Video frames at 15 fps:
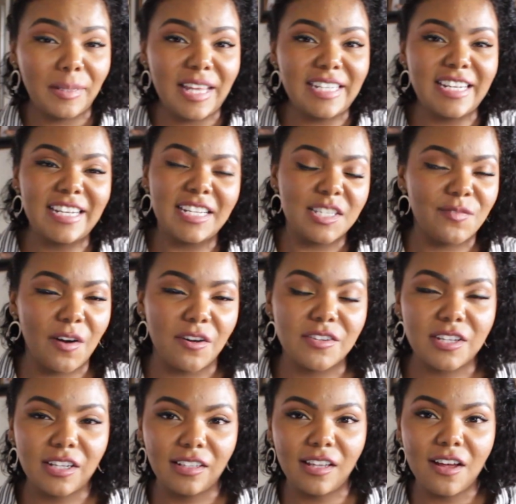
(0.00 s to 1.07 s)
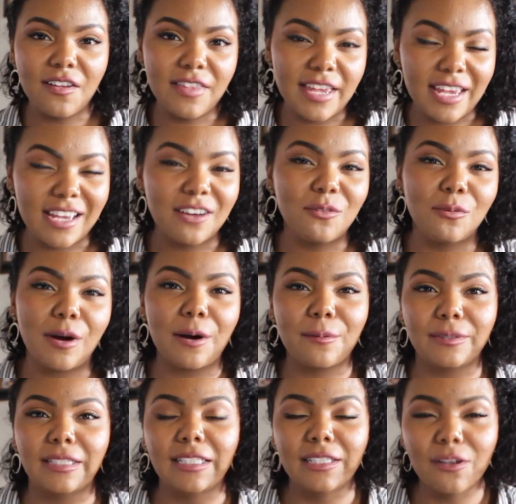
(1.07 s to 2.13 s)
Blend in as far as clothing, wear
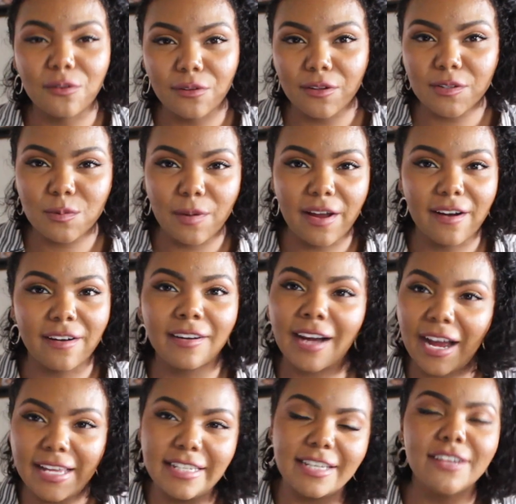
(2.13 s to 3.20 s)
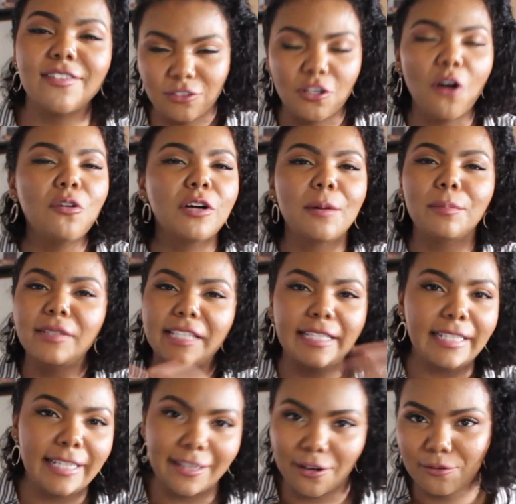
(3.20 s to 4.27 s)
what the locals wear, kind of. Don't
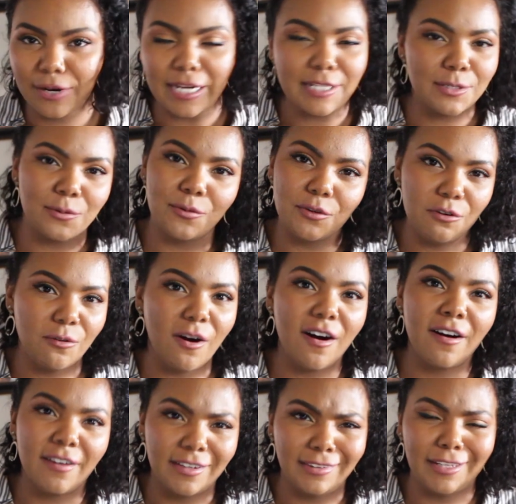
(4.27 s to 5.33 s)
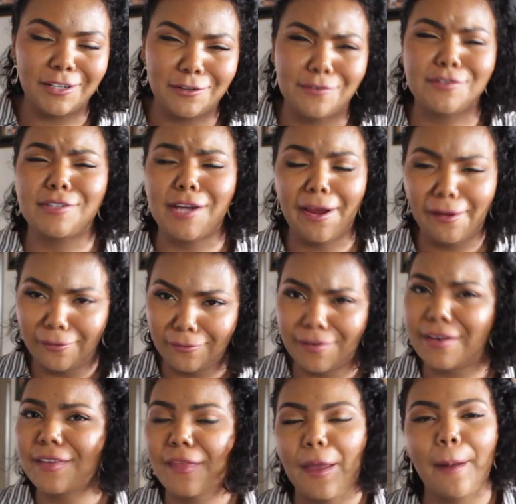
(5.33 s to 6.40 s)
completely erase who you are and like your style or
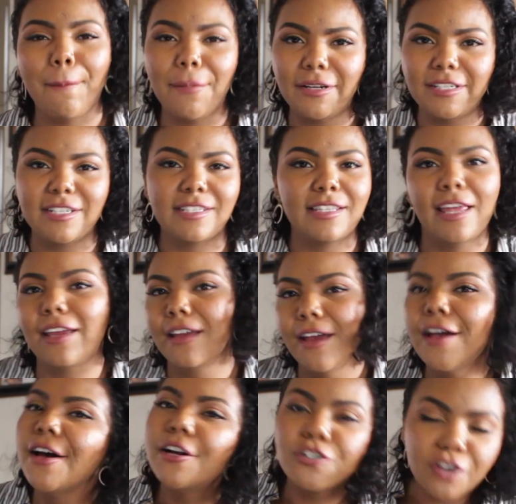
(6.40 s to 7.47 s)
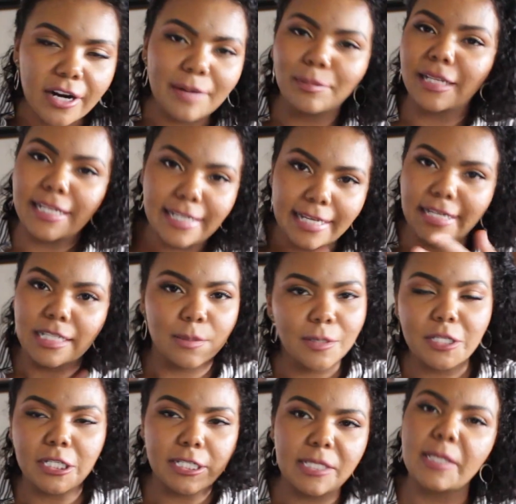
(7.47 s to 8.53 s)
anything, but just like try to blend in as
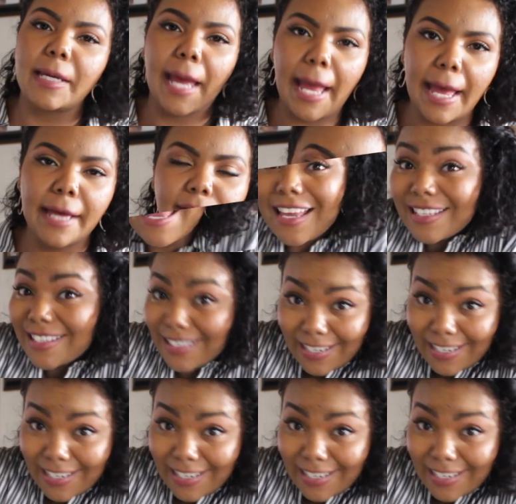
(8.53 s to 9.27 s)
much as you can.